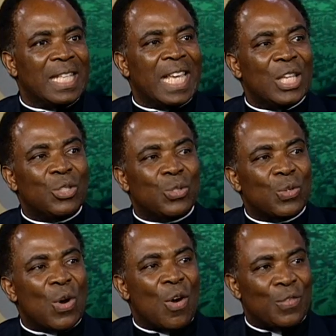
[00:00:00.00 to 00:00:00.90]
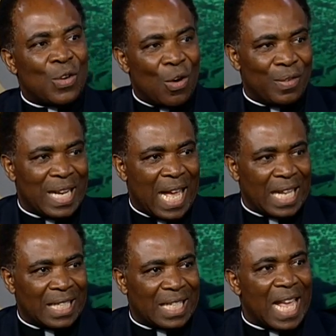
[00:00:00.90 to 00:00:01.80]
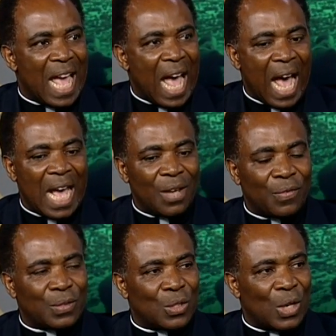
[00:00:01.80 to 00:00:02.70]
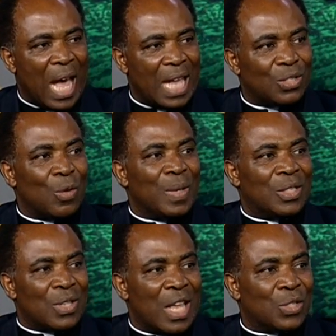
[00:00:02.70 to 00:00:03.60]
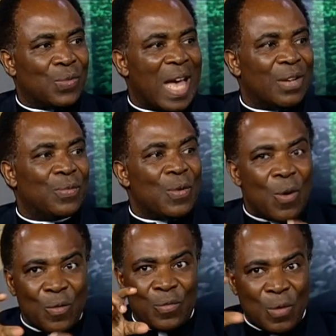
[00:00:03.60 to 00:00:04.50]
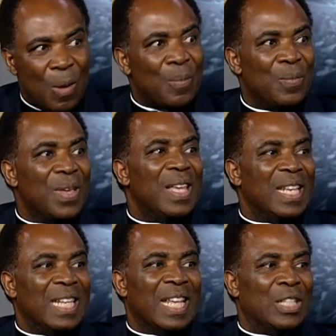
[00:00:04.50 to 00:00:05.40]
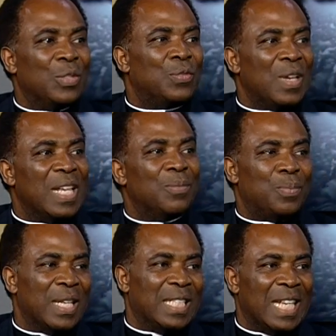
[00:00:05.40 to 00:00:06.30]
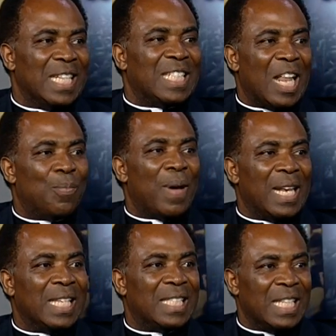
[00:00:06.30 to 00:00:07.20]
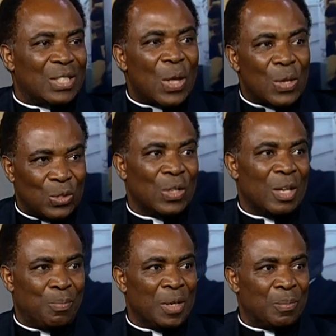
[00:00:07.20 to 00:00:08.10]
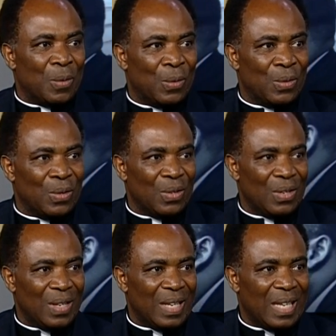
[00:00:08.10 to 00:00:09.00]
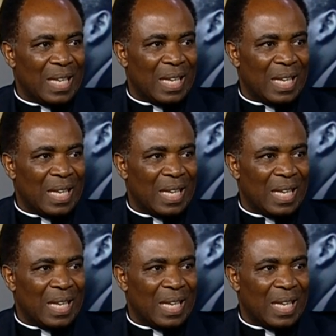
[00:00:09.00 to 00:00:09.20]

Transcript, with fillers: the issue of governance have to, has to be transferred from the different presidential palaces to the people. But